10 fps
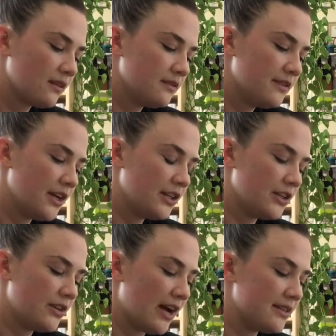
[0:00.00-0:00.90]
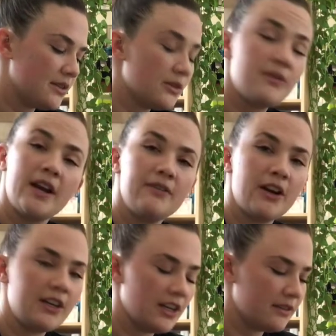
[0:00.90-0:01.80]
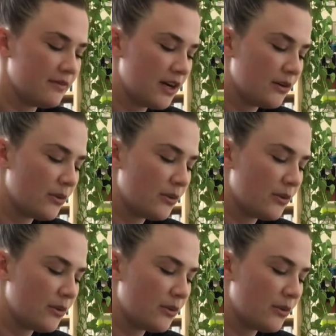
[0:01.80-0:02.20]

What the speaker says: Very good, you guys. So it's very, very good